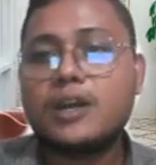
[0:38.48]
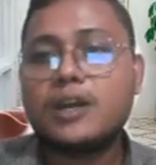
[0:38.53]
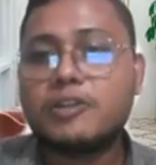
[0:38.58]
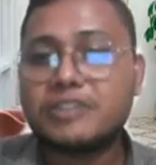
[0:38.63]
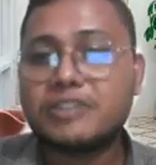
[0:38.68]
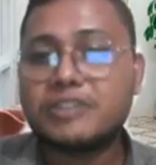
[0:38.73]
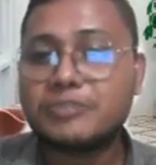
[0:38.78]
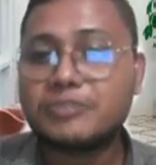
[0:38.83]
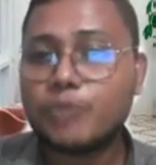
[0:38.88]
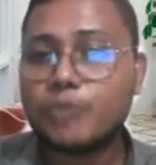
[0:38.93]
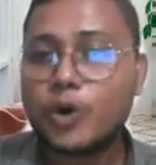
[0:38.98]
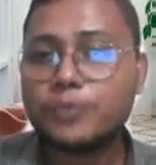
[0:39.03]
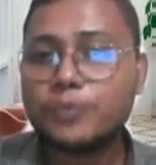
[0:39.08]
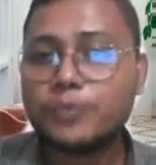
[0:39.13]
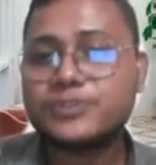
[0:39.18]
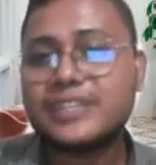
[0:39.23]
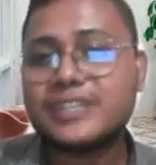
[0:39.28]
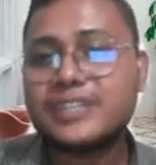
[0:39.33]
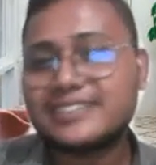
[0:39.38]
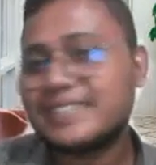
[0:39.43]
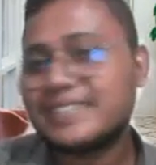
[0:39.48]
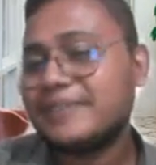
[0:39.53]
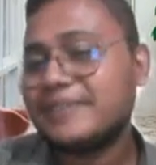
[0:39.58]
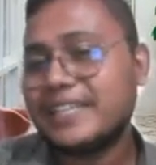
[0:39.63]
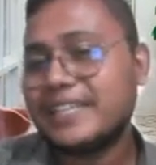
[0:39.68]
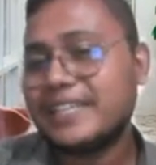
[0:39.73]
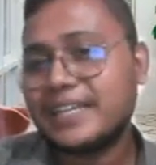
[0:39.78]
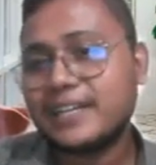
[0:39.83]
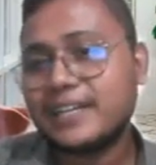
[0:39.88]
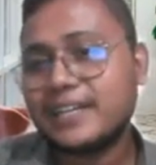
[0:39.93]
removes the
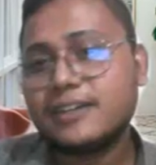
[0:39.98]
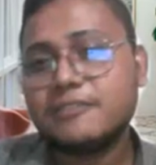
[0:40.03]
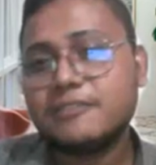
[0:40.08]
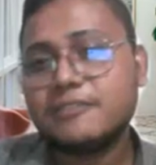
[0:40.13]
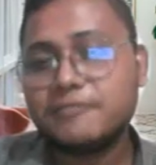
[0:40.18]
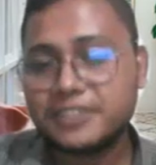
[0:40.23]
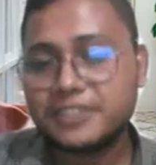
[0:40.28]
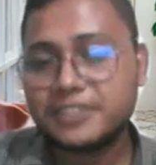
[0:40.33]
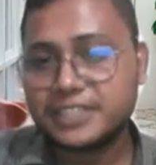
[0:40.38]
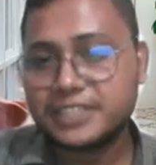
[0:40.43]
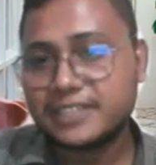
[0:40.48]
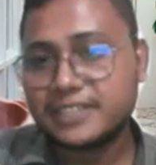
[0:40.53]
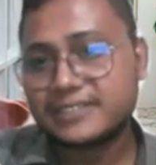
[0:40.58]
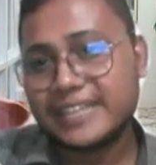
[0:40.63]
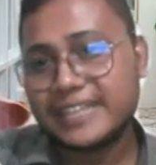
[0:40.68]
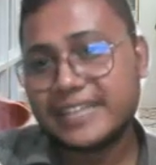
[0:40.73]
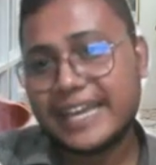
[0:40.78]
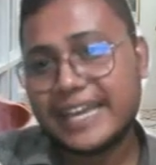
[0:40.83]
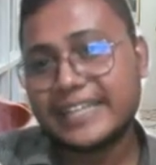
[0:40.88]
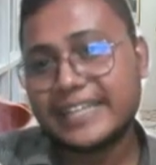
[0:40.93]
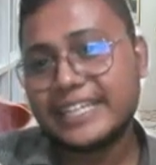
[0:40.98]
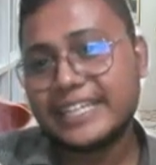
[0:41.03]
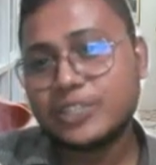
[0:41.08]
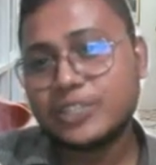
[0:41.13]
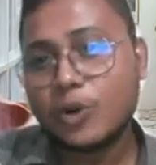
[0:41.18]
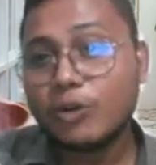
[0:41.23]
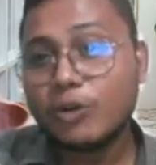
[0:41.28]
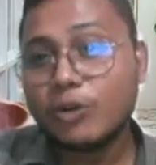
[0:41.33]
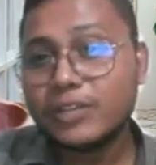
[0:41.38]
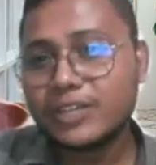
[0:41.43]
similar features and it
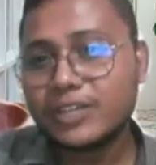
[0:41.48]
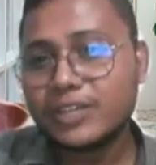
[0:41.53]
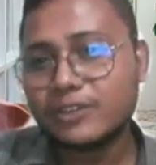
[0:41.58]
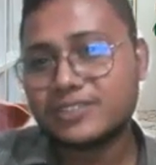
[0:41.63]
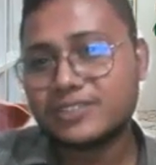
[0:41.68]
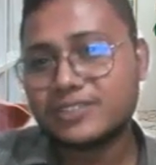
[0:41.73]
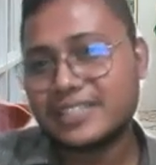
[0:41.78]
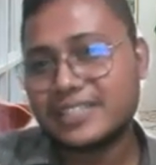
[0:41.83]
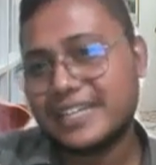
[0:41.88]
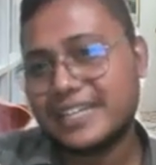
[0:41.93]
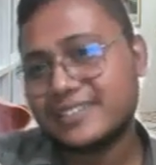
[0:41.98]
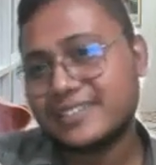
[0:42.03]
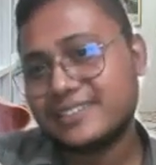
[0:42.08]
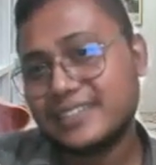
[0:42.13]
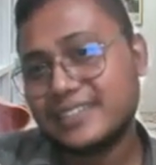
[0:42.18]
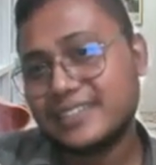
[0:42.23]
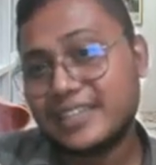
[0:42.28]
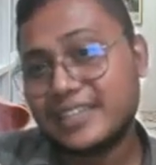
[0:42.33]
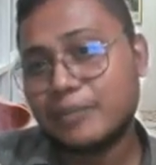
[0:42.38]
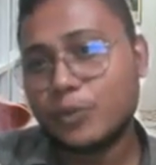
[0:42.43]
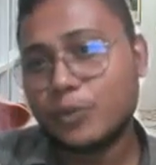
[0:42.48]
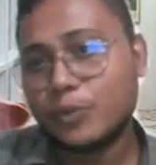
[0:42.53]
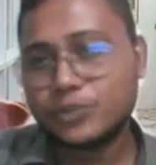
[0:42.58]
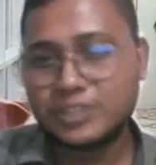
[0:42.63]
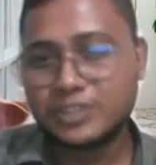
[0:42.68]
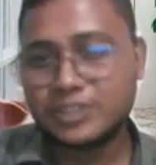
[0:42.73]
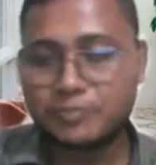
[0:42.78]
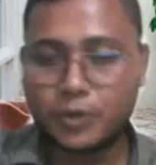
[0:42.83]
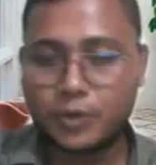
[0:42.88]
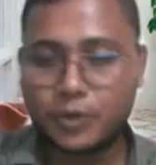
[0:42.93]
only considers the
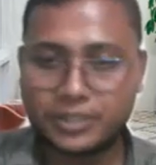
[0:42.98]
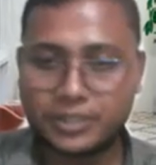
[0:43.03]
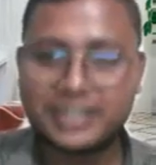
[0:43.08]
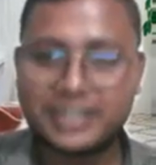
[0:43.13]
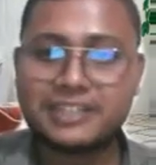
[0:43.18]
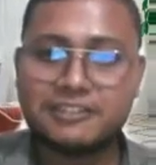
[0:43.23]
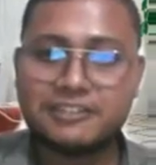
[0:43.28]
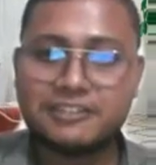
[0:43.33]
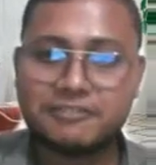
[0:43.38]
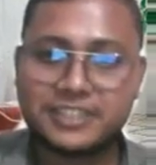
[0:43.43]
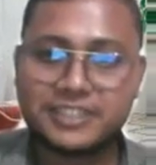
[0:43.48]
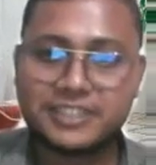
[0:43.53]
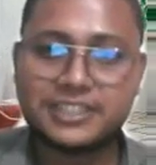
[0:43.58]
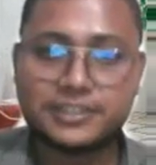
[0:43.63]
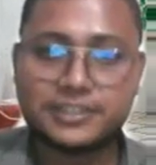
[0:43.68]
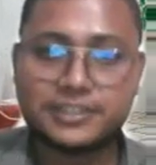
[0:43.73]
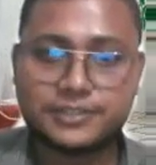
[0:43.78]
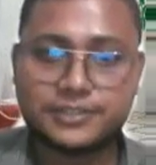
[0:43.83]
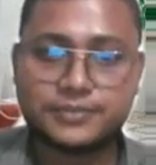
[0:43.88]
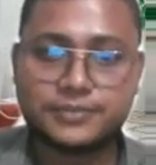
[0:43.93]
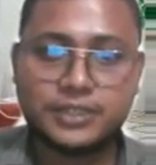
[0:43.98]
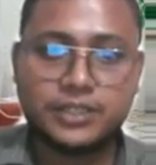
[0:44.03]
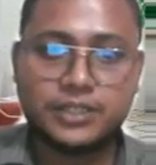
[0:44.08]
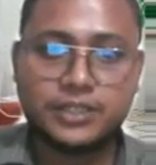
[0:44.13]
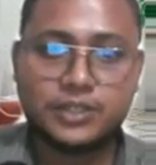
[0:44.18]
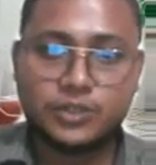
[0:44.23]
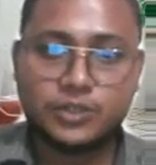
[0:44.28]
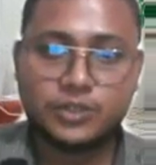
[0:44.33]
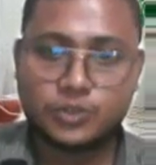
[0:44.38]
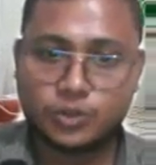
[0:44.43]
most important features.
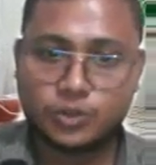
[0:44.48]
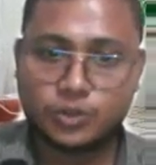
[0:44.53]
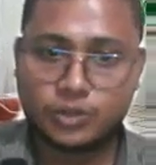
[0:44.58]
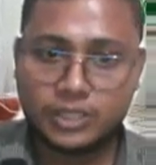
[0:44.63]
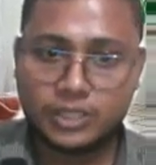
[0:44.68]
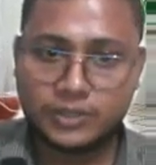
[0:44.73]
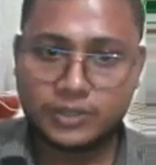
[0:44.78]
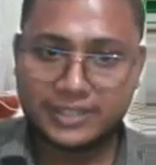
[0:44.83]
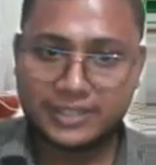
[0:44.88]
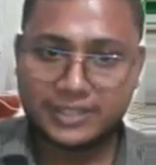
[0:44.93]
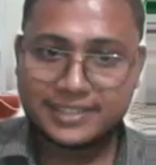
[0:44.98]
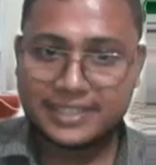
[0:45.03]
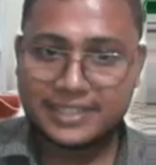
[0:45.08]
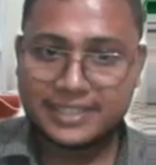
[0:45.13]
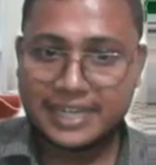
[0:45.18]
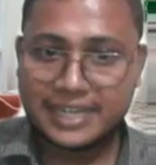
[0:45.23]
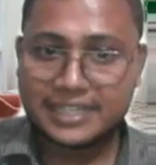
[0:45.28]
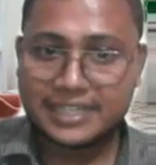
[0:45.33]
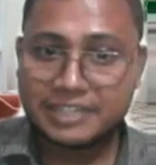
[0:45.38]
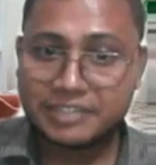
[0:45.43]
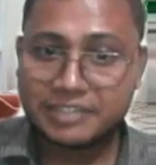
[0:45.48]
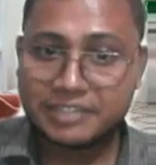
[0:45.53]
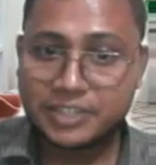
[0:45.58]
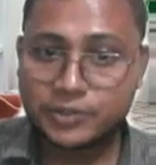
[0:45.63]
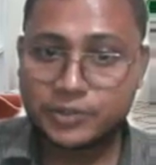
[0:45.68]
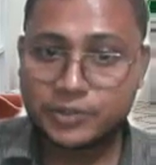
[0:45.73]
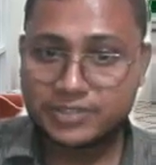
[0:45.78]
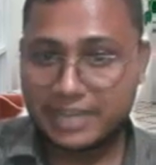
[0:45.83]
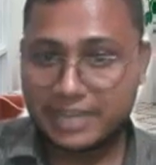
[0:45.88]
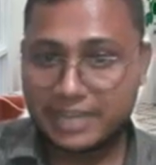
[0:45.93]
So you can see that
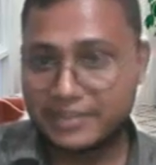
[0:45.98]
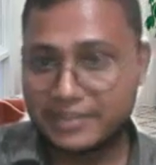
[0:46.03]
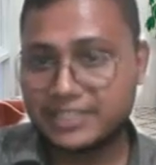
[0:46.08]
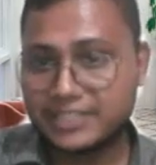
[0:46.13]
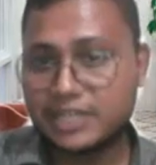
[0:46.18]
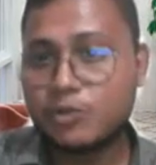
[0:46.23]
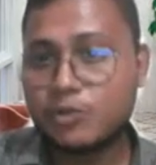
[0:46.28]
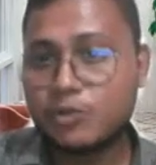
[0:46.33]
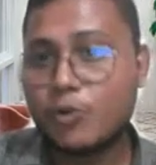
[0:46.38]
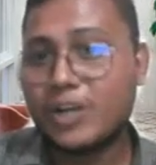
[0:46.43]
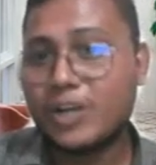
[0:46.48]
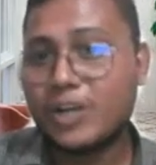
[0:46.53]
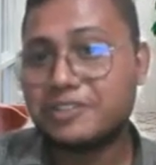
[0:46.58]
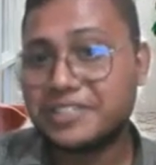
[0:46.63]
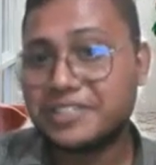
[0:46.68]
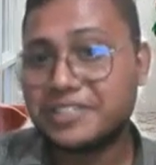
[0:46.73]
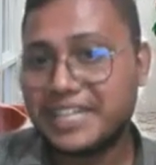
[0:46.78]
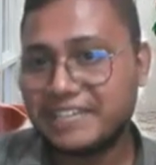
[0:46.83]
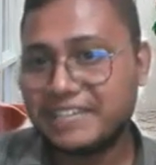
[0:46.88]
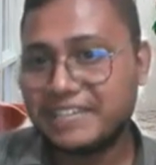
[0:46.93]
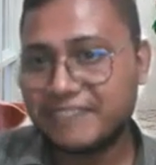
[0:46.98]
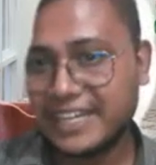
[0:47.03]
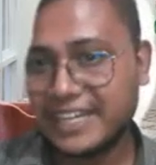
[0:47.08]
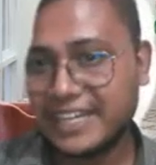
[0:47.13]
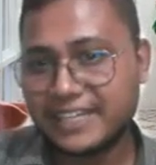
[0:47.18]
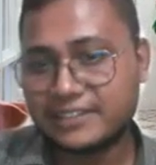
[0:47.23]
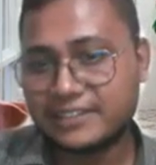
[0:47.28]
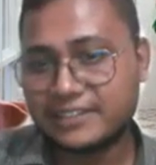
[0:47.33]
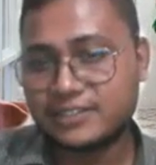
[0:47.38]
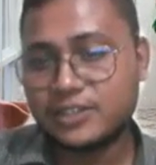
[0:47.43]
reduce dimension while retaining
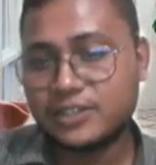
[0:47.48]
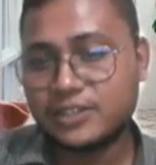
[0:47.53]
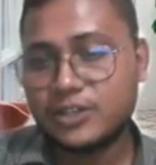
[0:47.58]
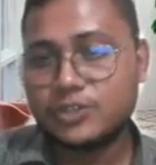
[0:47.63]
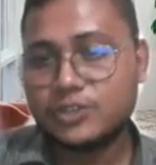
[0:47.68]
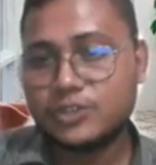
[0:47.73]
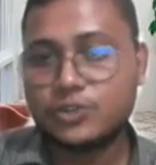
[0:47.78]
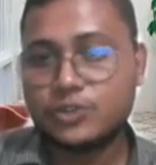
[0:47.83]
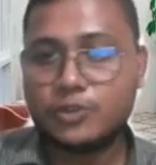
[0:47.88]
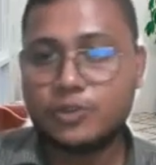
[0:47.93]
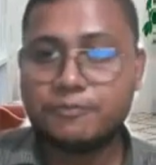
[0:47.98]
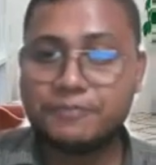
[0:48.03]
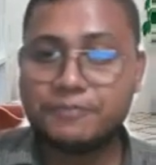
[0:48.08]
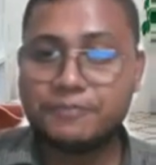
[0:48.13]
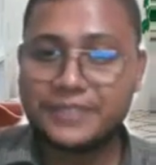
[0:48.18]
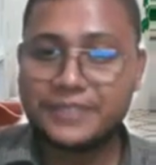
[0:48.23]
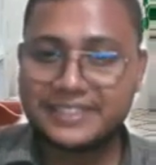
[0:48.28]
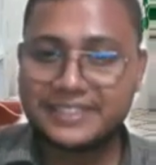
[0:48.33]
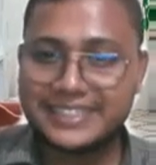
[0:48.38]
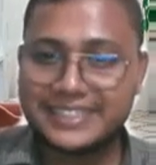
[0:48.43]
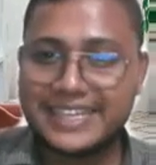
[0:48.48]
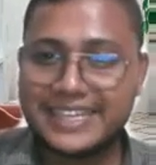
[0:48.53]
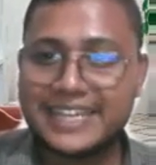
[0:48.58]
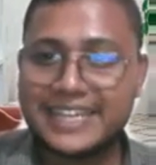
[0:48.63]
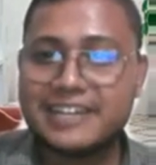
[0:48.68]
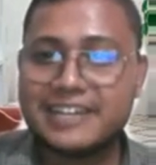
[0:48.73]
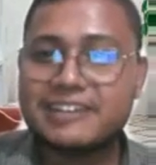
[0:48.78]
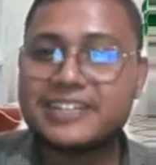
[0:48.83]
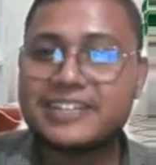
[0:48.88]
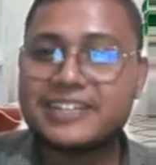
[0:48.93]
variance. So
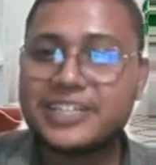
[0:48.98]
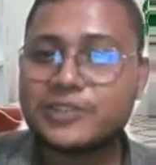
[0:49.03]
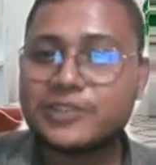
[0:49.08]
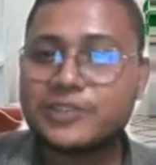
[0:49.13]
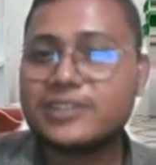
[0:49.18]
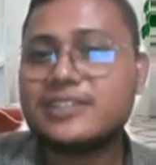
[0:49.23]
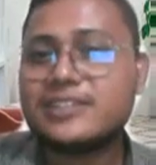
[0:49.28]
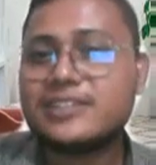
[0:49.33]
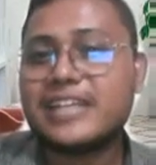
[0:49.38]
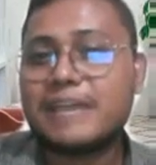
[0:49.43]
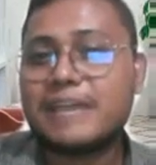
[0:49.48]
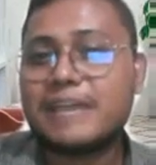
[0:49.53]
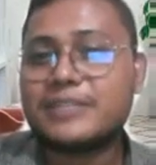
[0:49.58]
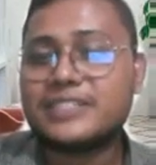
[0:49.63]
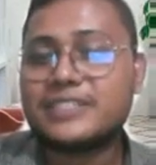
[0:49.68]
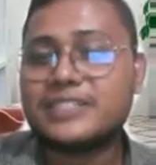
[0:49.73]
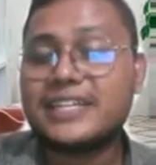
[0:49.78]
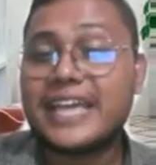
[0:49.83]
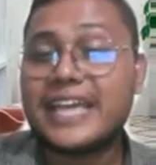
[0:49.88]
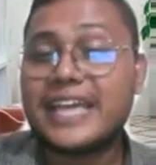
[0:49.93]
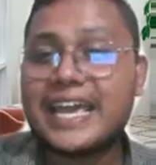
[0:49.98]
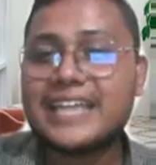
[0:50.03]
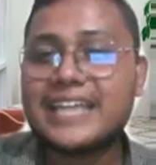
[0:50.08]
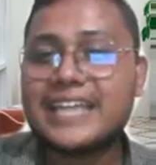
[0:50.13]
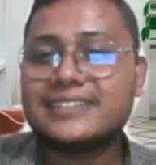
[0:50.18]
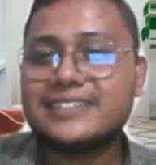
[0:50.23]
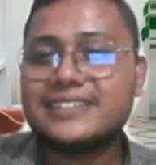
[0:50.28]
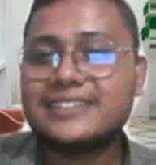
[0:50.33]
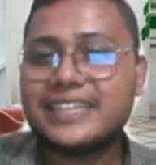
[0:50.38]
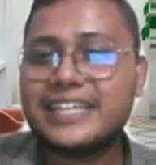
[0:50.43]
PCA reduces the dimension
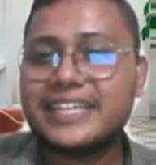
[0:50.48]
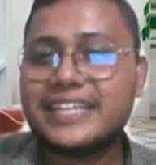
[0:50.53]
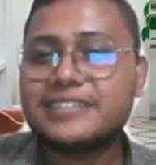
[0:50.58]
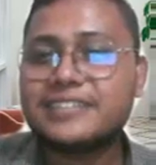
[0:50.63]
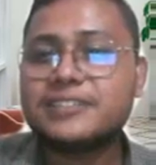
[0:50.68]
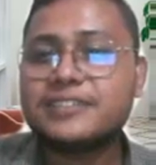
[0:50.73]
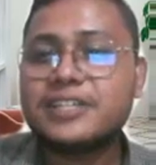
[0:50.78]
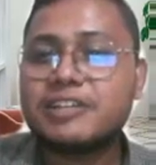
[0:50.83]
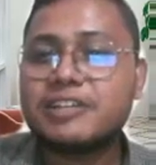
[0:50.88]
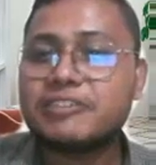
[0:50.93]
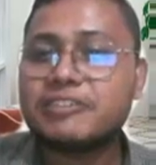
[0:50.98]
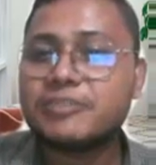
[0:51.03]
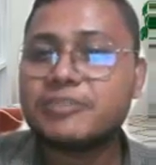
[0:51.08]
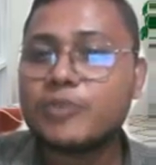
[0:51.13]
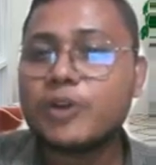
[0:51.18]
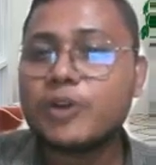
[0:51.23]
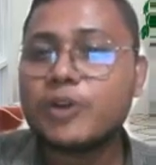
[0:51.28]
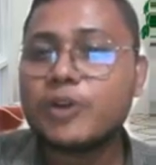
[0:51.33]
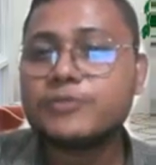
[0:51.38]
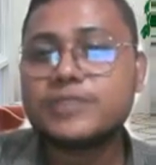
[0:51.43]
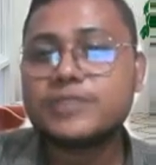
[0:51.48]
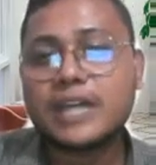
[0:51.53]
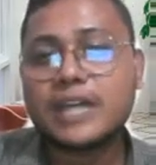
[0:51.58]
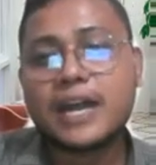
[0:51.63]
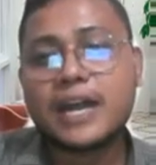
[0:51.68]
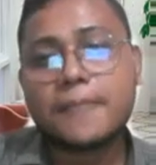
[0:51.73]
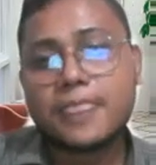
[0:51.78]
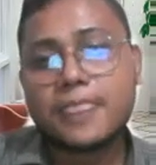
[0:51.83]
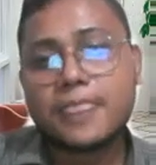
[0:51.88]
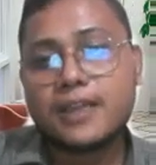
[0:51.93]
as it removes
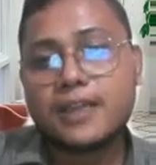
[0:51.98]
the